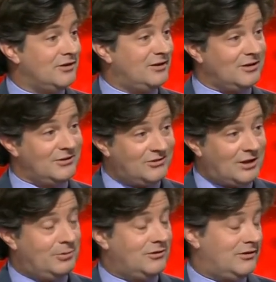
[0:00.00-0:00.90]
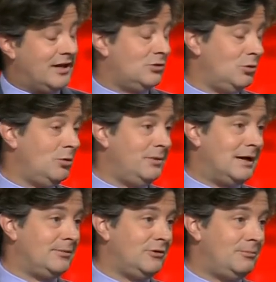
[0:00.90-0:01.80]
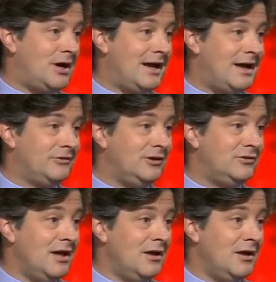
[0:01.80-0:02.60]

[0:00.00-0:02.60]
second steppers as they're called, will be able to buy houses,